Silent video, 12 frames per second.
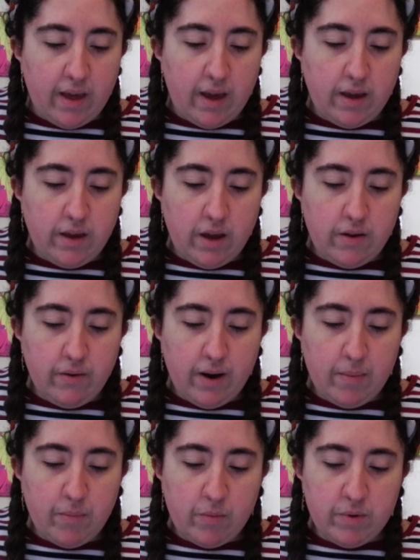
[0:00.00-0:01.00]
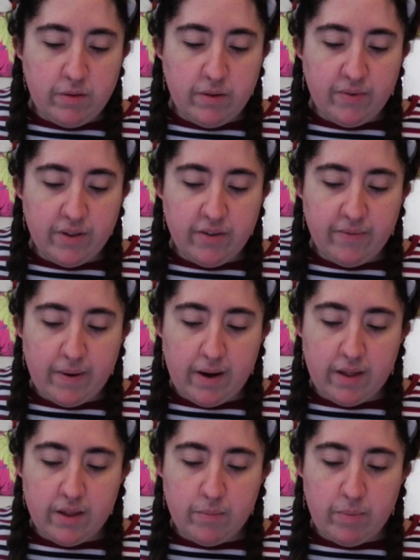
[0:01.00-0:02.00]
And here you are moments before the
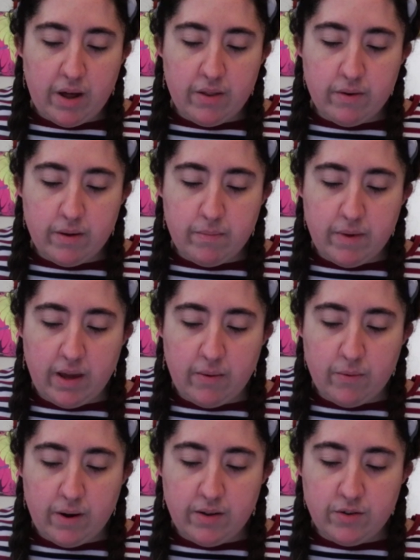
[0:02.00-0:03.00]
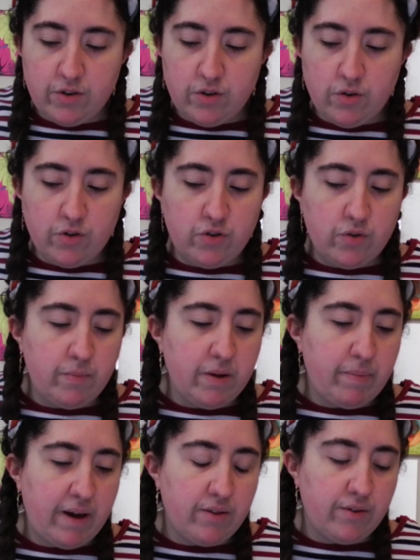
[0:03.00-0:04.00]
father bothering me, when you should be
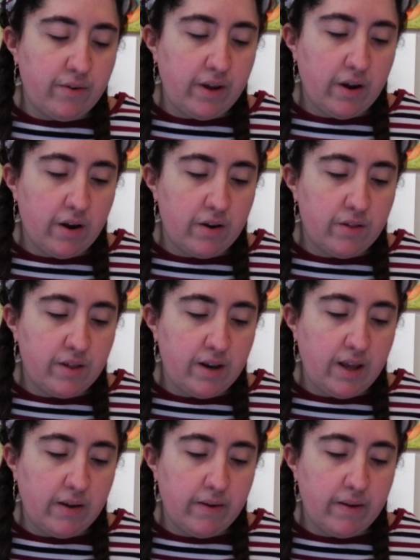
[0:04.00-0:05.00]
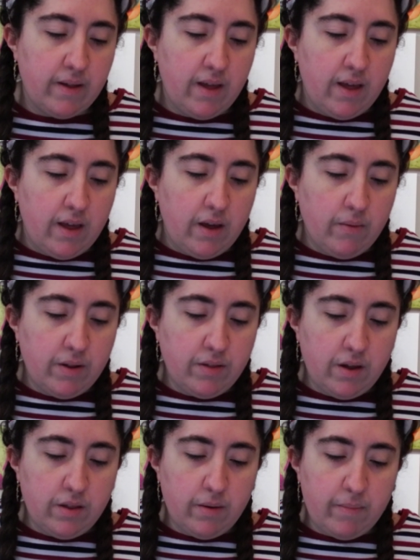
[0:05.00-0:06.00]
pasturing her," said Ingrid. "It was
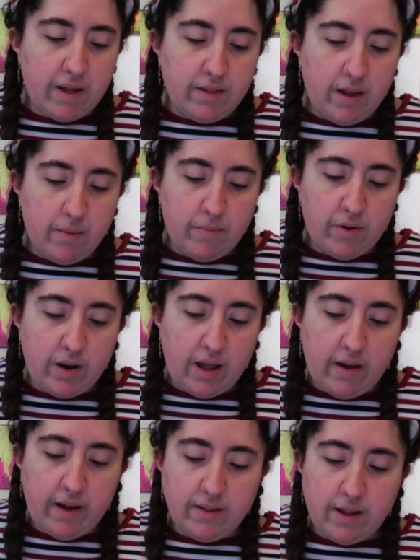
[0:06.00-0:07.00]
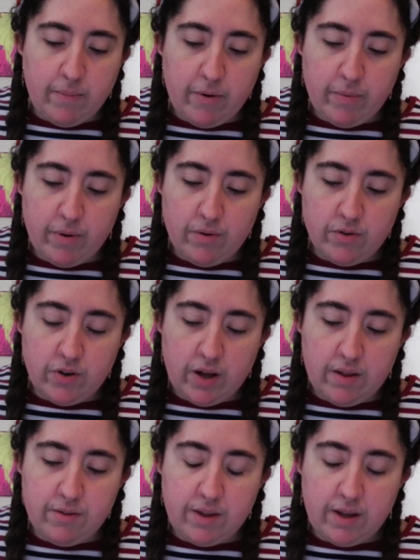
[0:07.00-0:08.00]
easier by then, but now a type of pollution
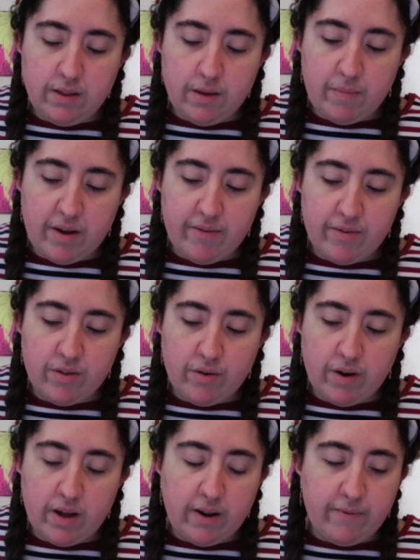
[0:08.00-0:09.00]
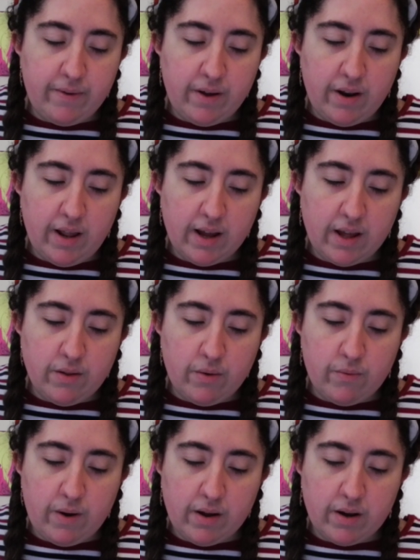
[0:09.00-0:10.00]
has tainted my soul, and I feel like I
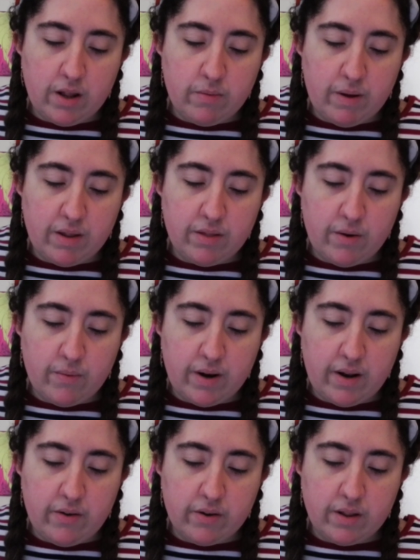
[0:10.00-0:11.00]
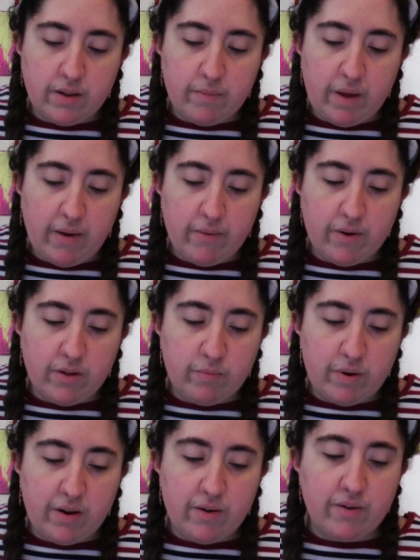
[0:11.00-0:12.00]
don't recognize myself when I look in the mirror,"
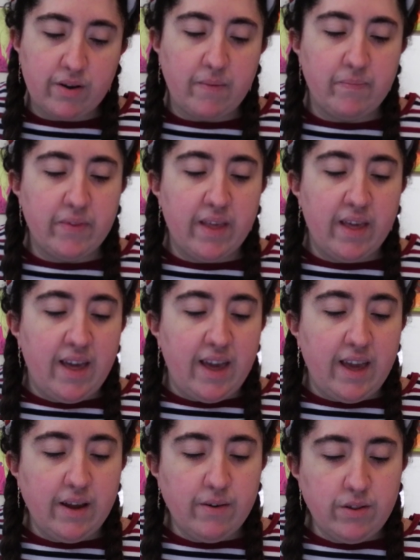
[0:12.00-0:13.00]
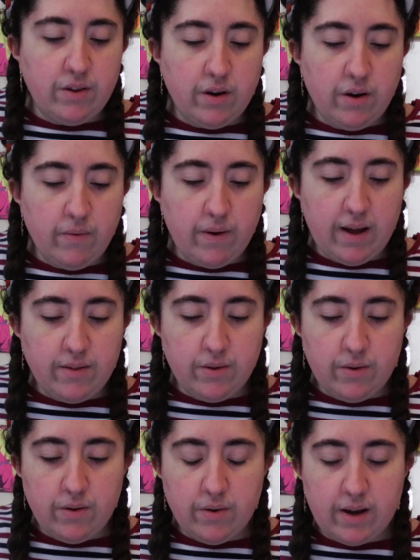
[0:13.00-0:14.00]
explained Loki. Ingrid turned around
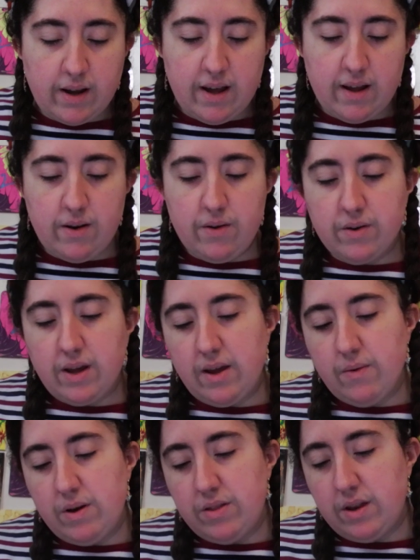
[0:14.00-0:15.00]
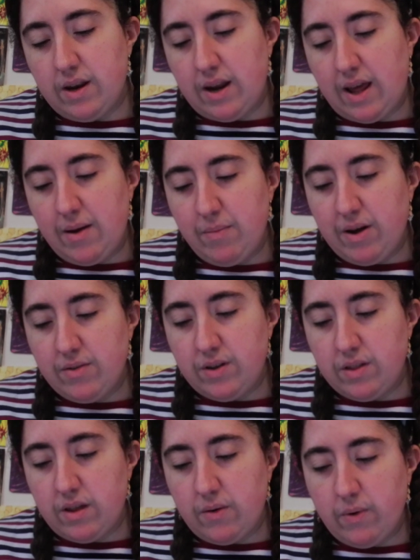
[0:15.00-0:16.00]
to look at Loki, and raising an eyebrow,
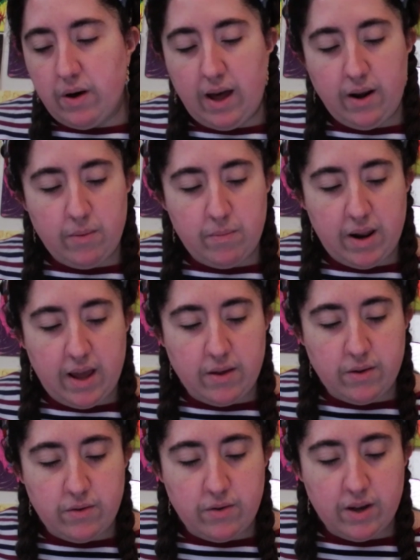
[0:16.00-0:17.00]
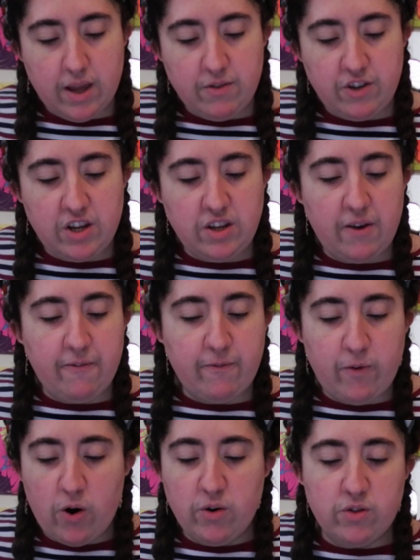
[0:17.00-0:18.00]
she said, "Well, I don't blame you. You keep changing
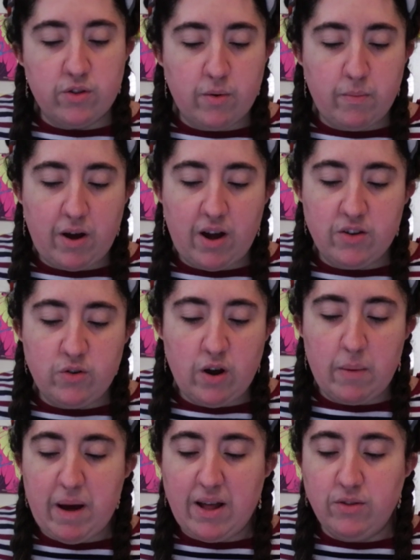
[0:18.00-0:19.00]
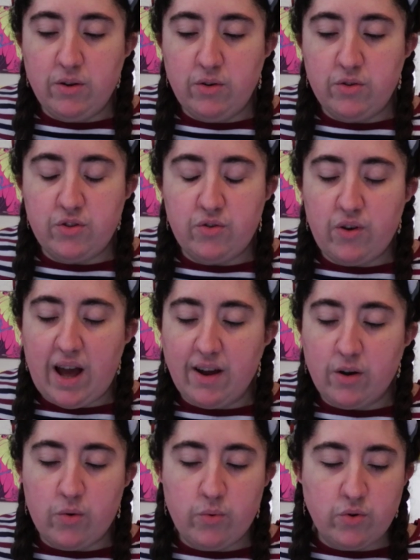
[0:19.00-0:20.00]
form so much, you are bound to lose
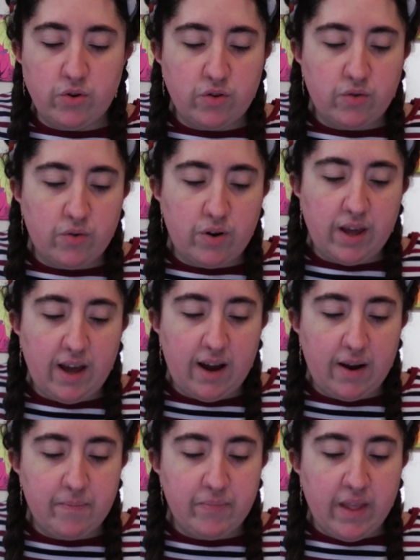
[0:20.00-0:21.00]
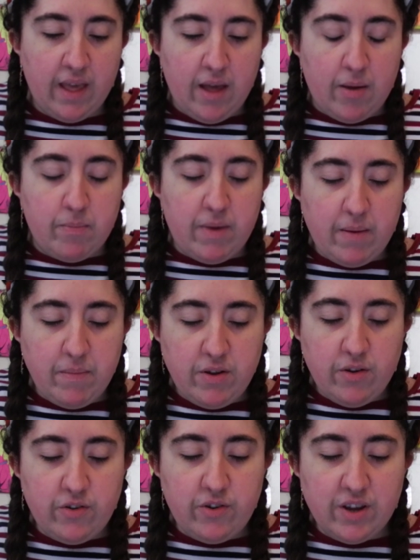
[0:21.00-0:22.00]
track of who you truly are. Maybe
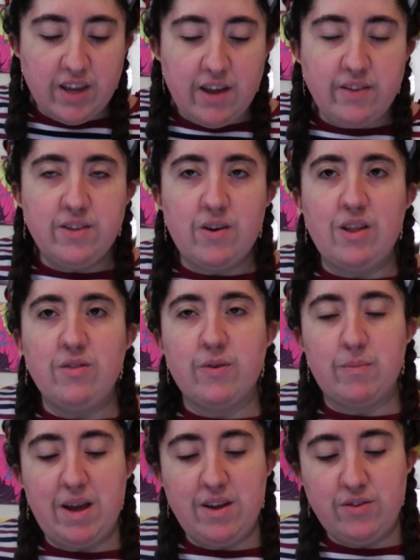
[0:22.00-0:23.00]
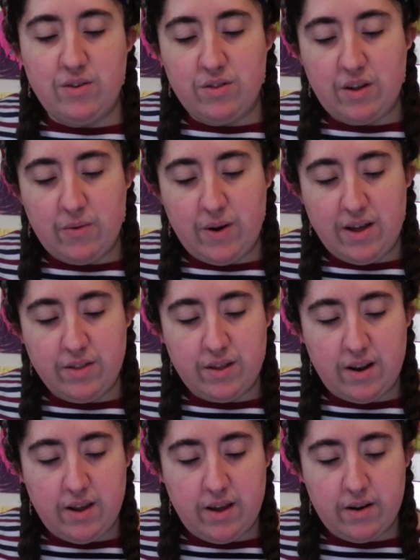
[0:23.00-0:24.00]
you should give transformations a rest
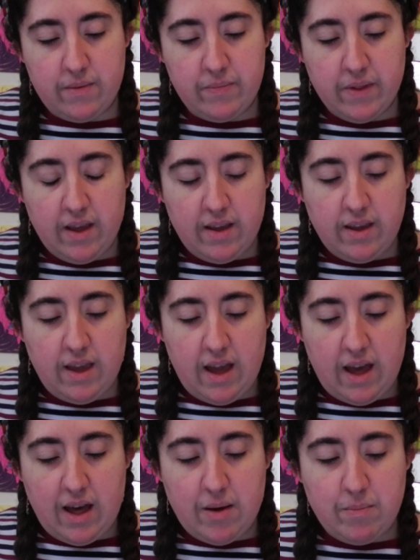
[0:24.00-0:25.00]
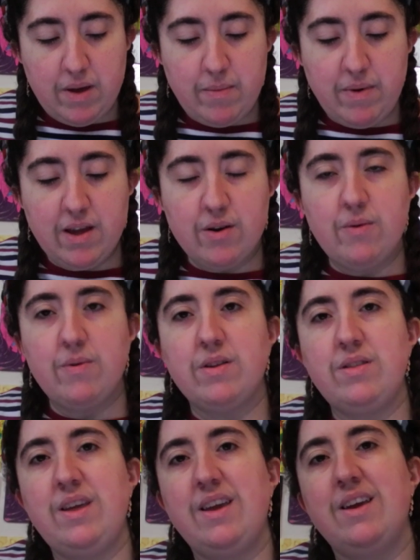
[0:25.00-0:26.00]
a little. Yeah, maybe I'm
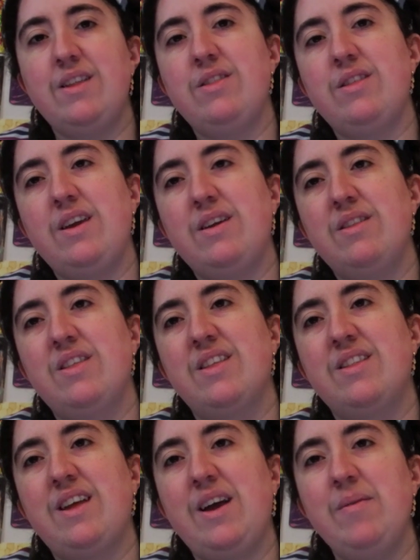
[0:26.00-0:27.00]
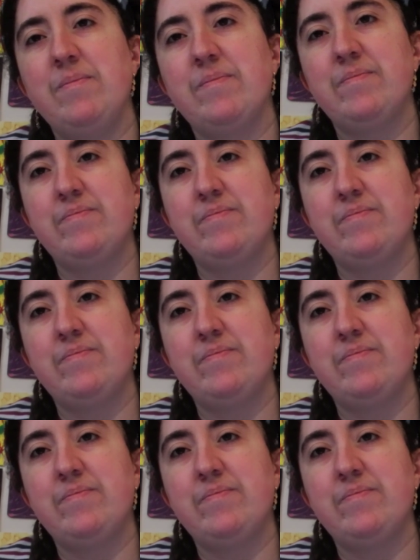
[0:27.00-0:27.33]
overthinking things." Time?